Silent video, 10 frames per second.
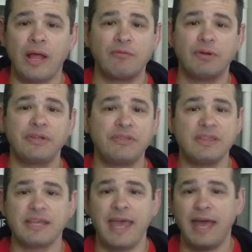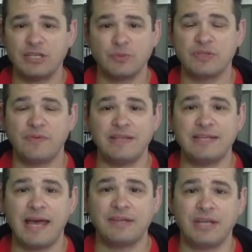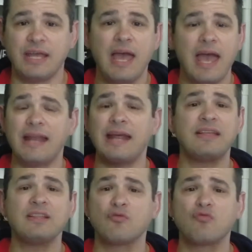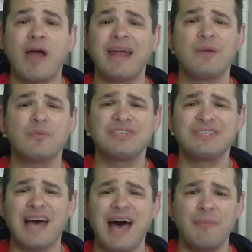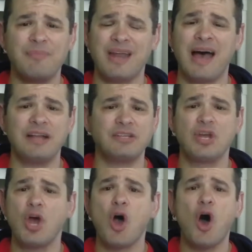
I really think the cast was fantastic, and I think the writing was top-notch,